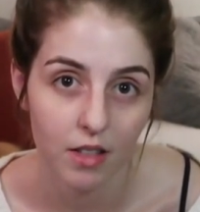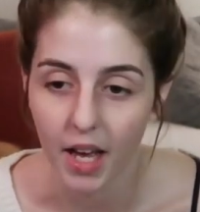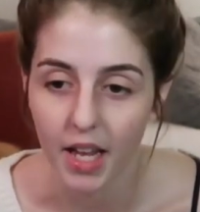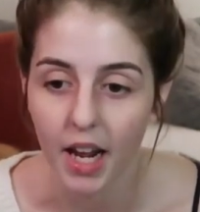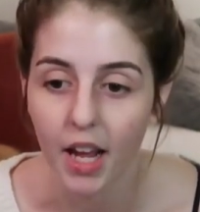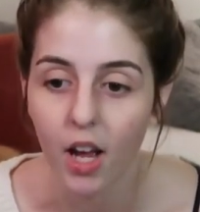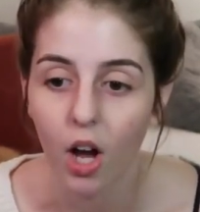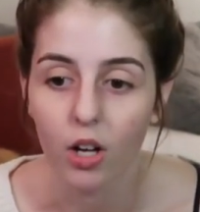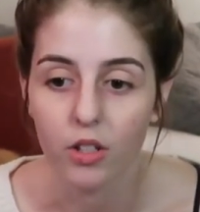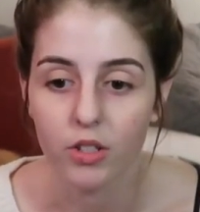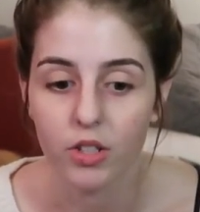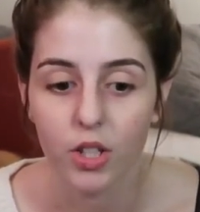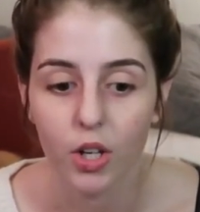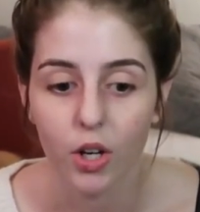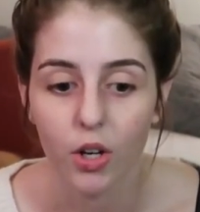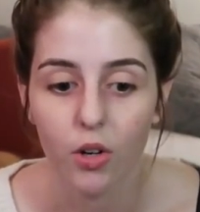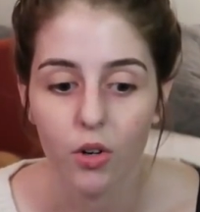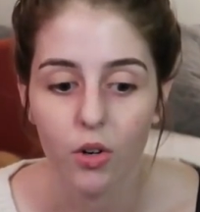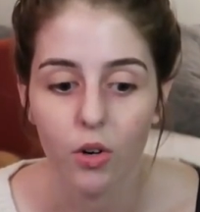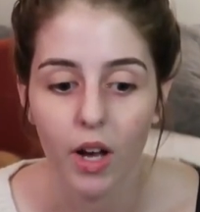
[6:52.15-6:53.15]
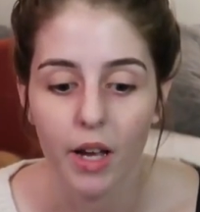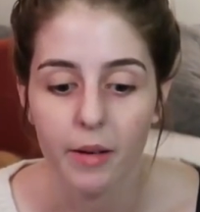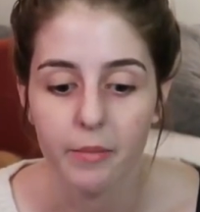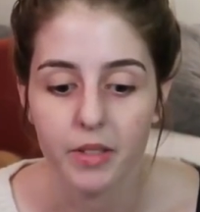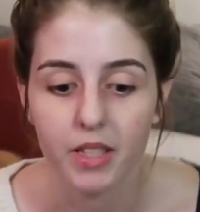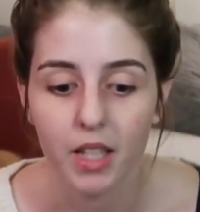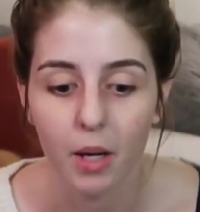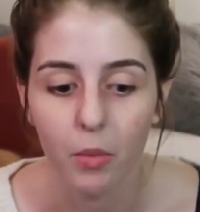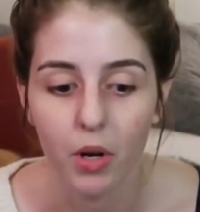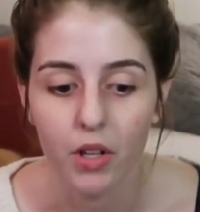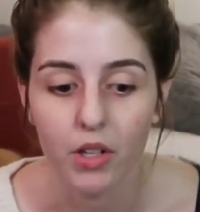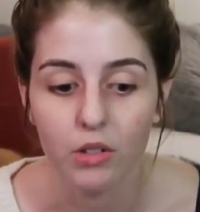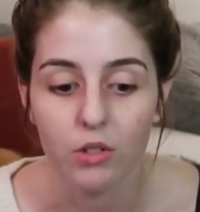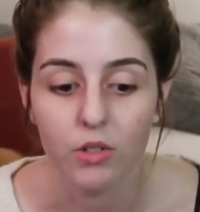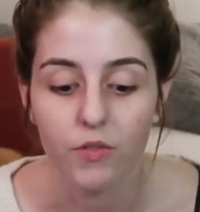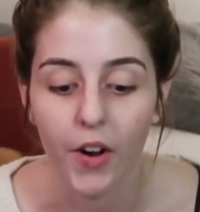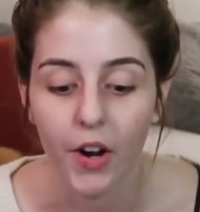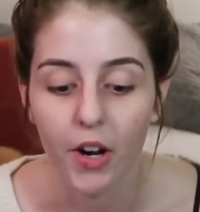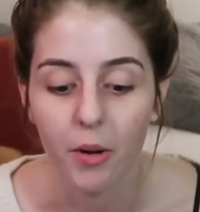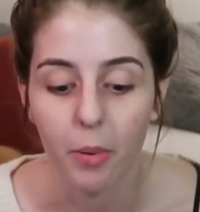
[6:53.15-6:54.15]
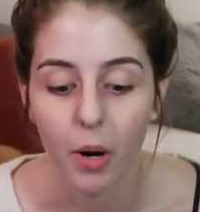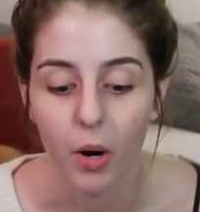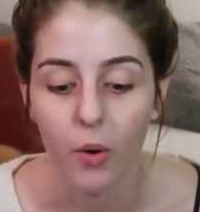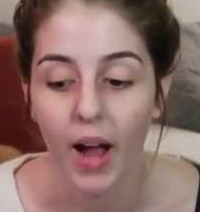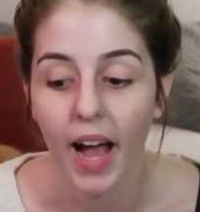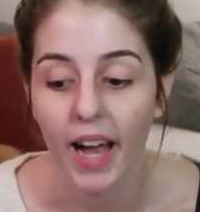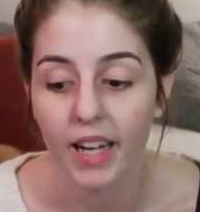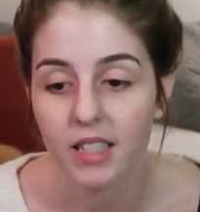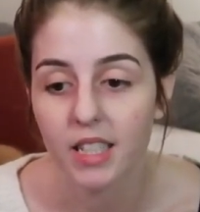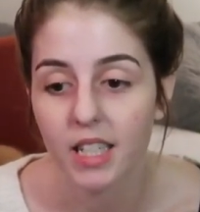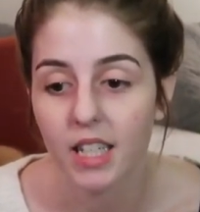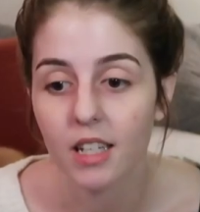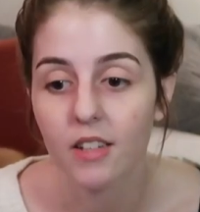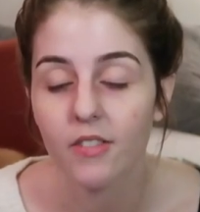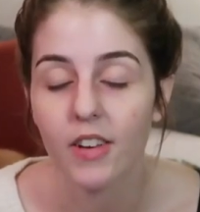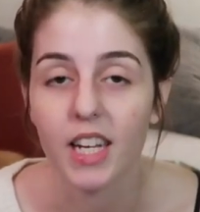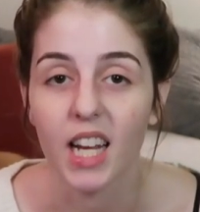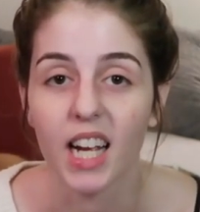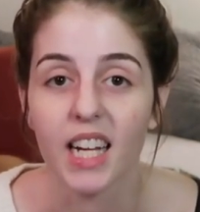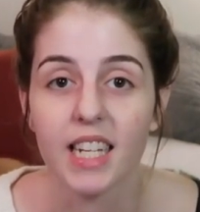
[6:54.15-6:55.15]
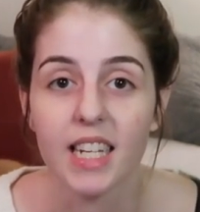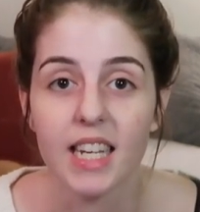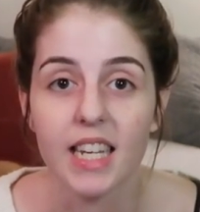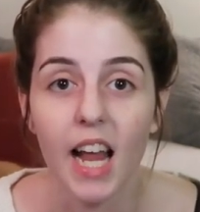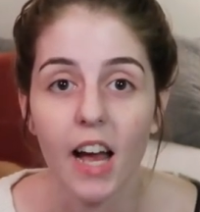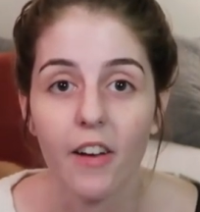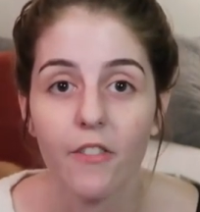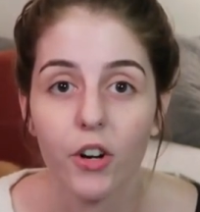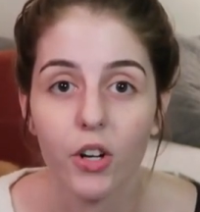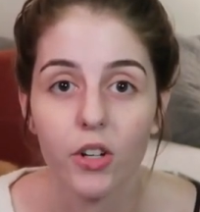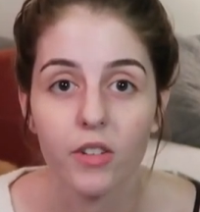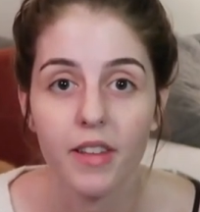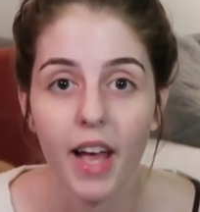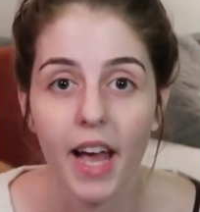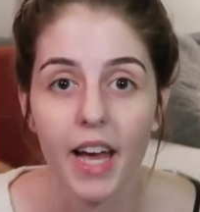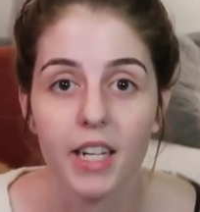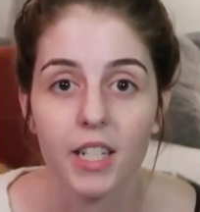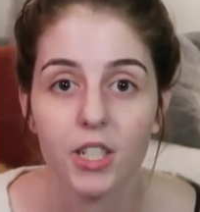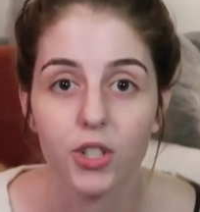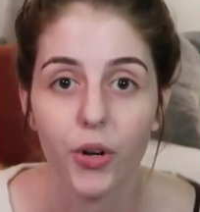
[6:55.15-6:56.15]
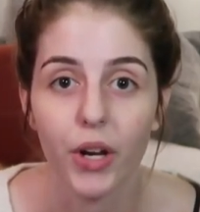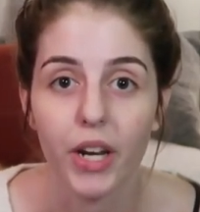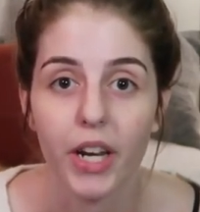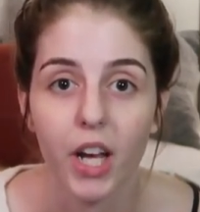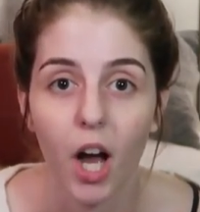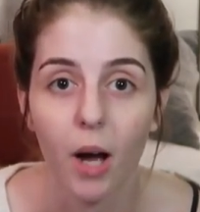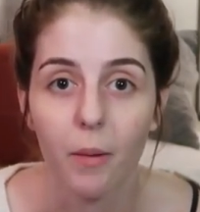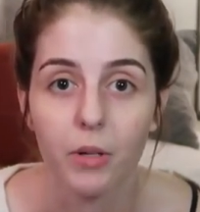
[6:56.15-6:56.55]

And I also am someone who's very proactive and I never let a training